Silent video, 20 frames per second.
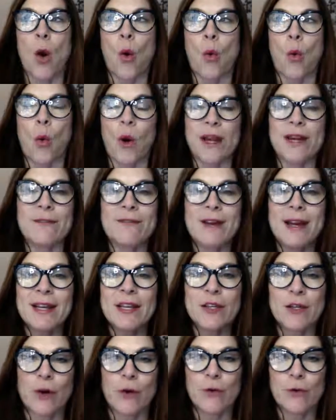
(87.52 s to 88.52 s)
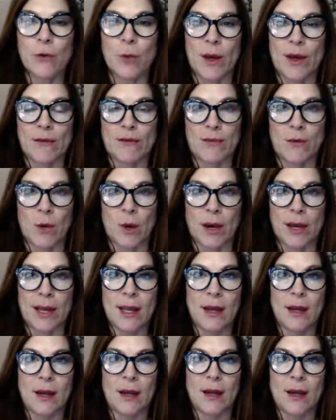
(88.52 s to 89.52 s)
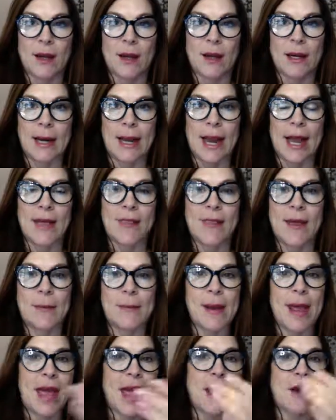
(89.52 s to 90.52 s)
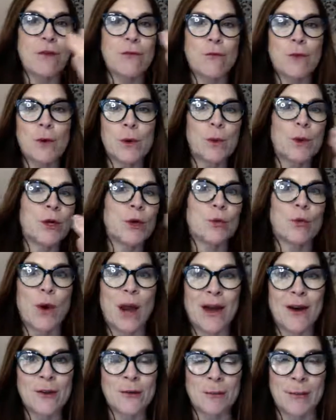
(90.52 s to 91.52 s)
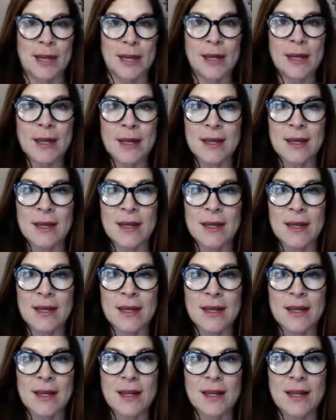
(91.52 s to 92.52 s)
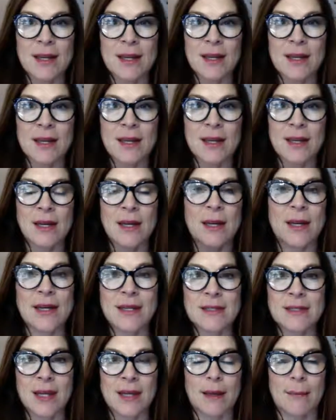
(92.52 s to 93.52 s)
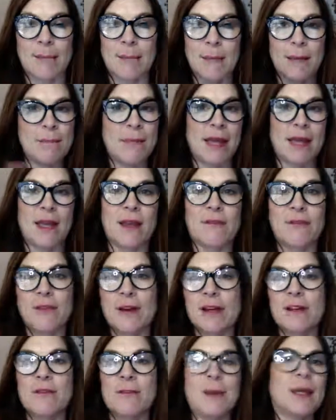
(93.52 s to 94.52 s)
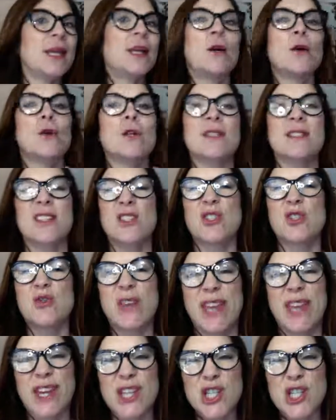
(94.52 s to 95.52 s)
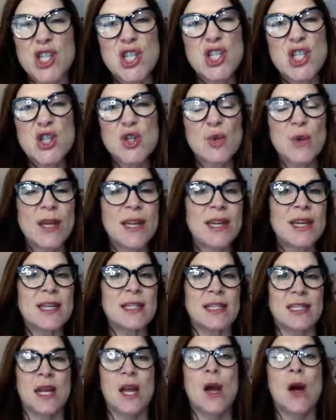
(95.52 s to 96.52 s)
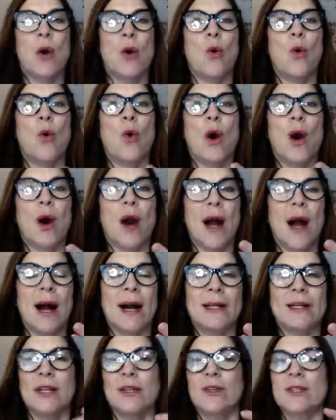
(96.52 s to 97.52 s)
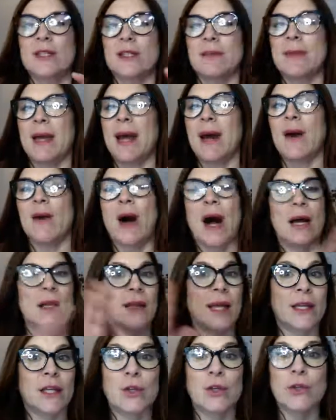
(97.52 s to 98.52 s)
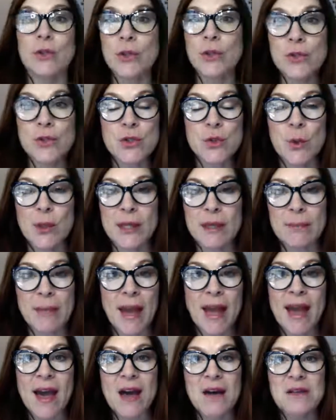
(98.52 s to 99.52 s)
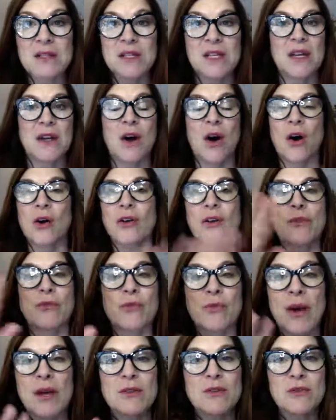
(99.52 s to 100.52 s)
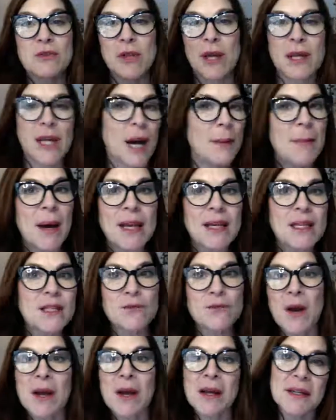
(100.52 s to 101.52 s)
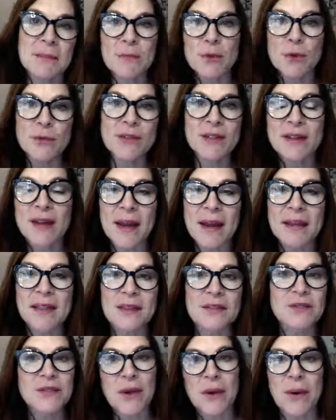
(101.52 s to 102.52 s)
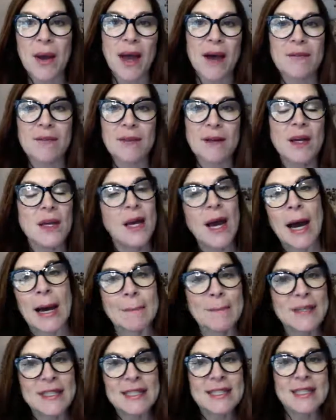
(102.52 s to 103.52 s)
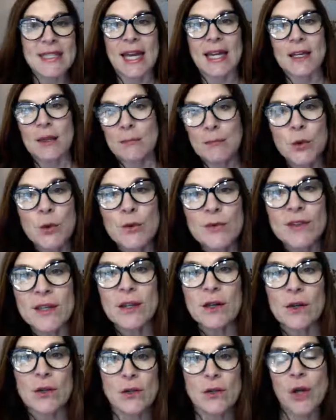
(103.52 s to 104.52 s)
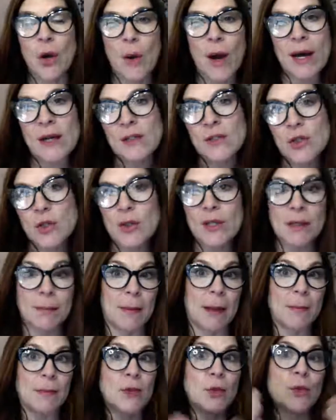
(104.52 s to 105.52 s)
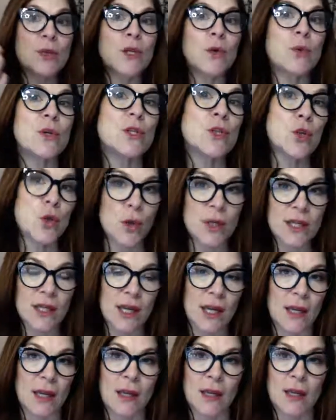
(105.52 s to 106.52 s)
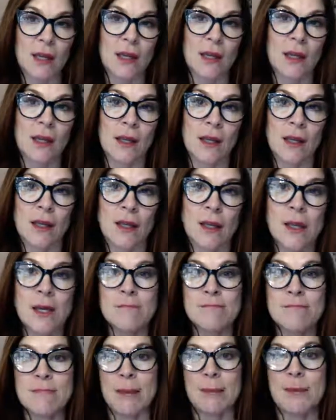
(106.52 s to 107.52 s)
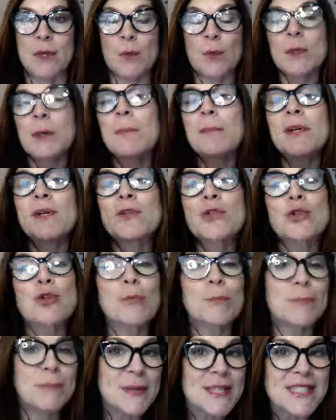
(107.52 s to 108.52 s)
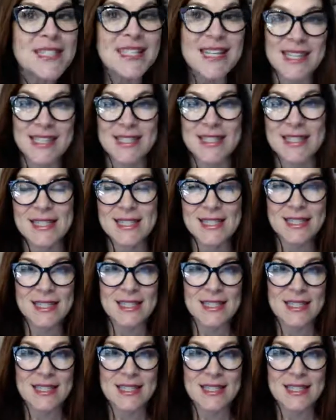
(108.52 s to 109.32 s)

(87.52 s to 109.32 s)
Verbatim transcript: What if I go for it and then everyone around me is like making fun of me or says you can't do it or you know somehow uh, like you lose 20 pounds and all your friends are like come on it's friday movie night let's go have a, a pizza and a movie or go out and drink maybe you want to quit drinking maybe you want to build your business